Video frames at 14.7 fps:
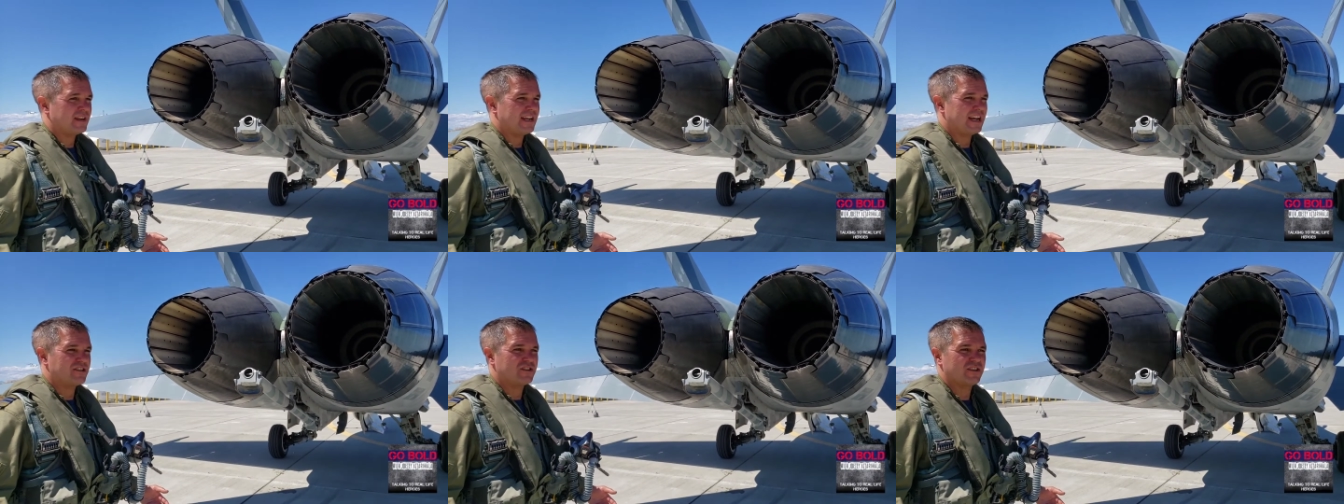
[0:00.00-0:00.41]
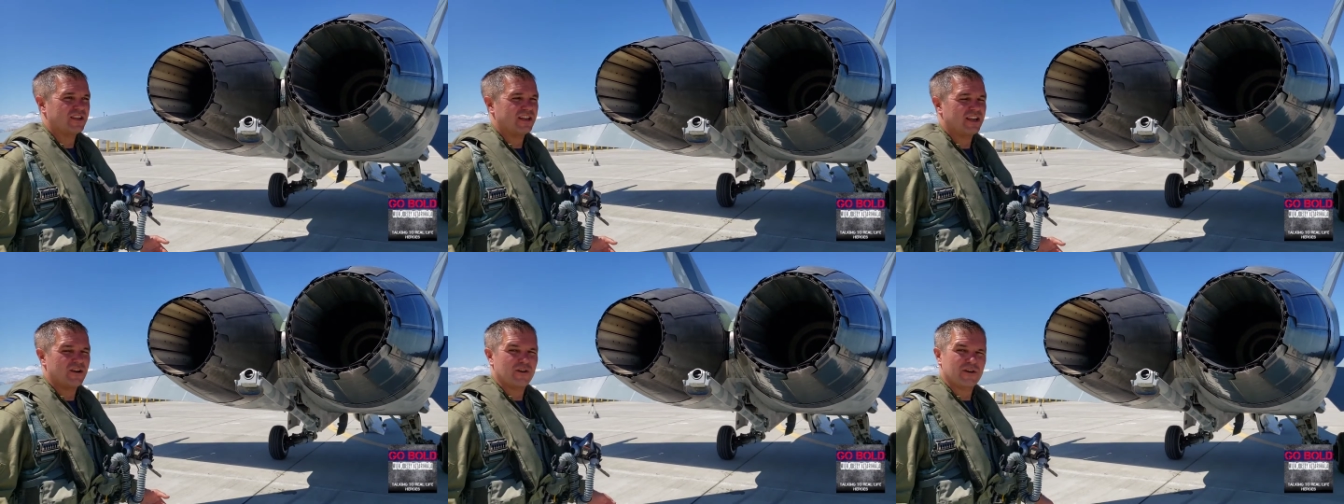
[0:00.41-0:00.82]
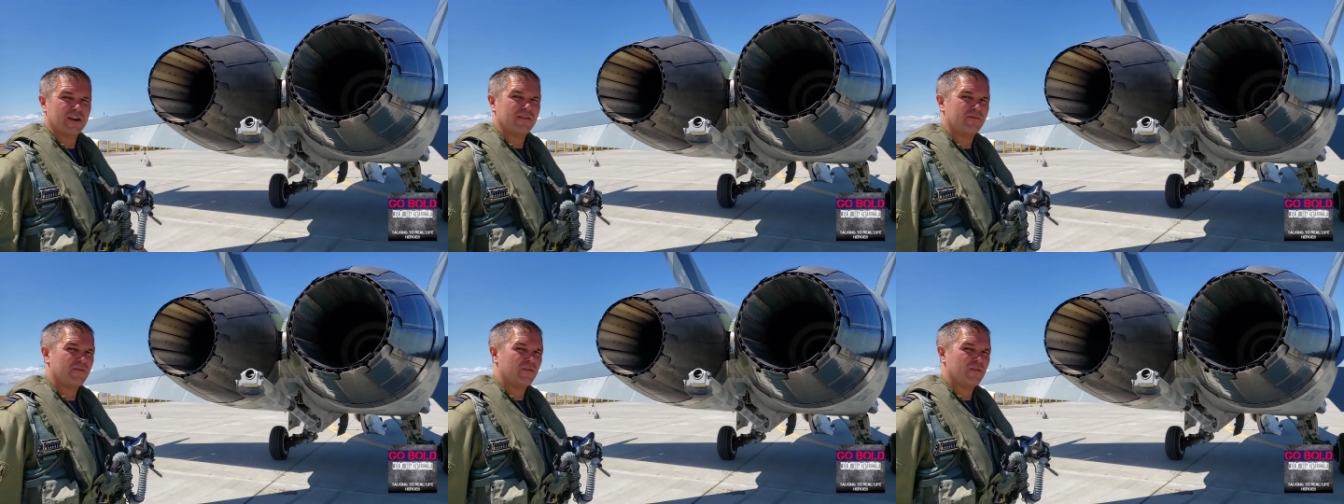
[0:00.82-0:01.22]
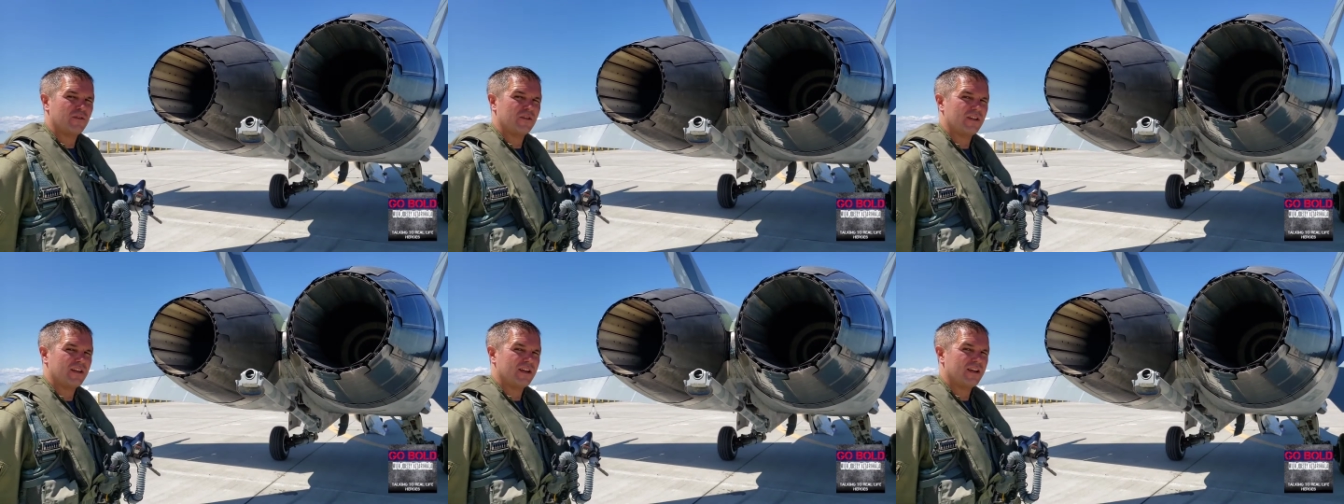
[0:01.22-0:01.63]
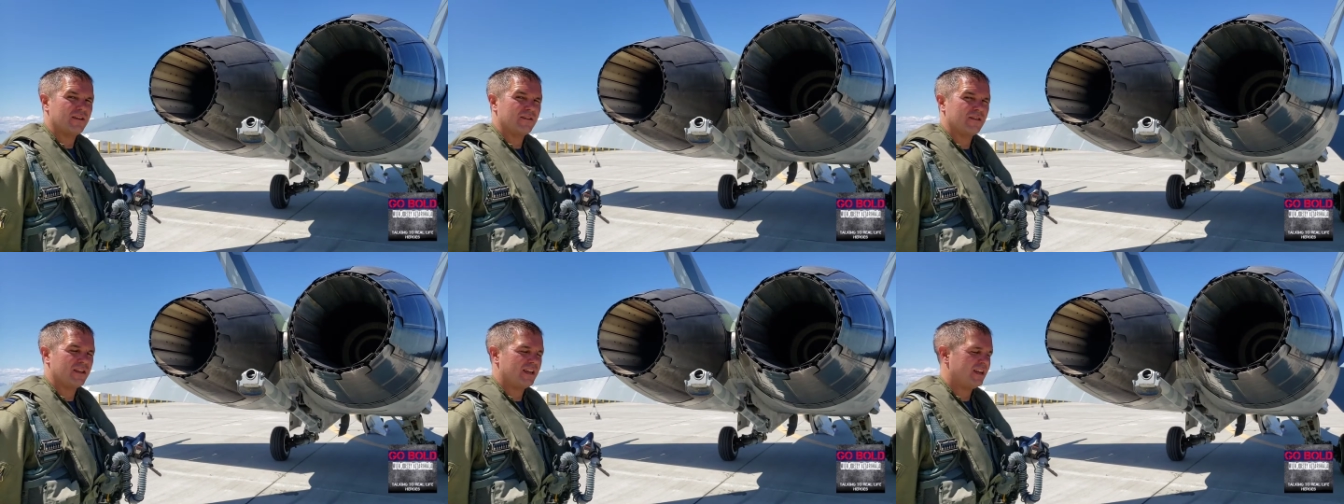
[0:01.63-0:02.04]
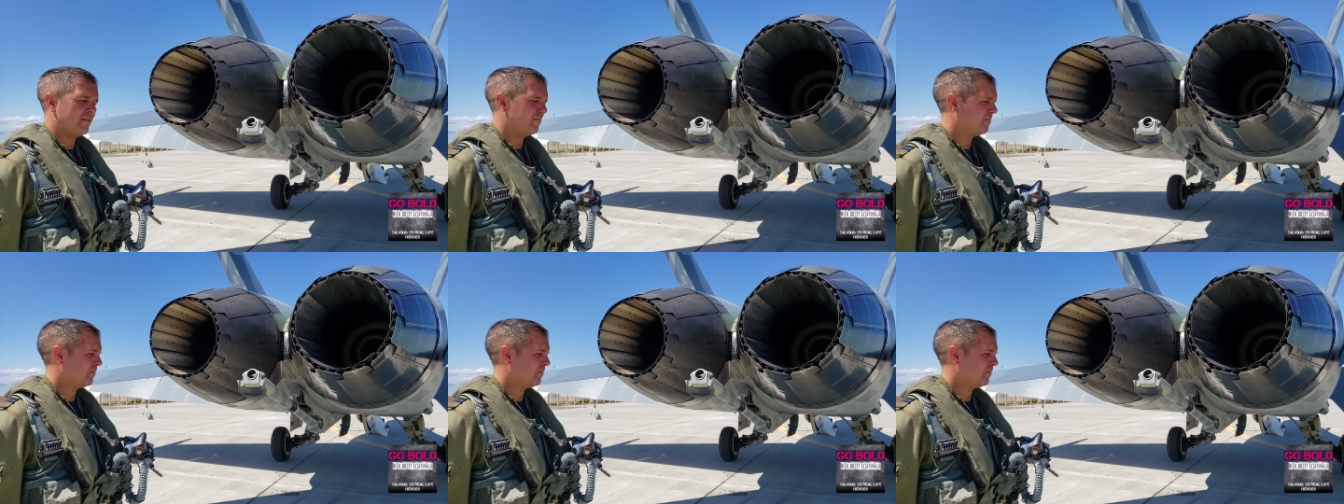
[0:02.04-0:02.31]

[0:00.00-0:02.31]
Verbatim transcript: catch the hook or the the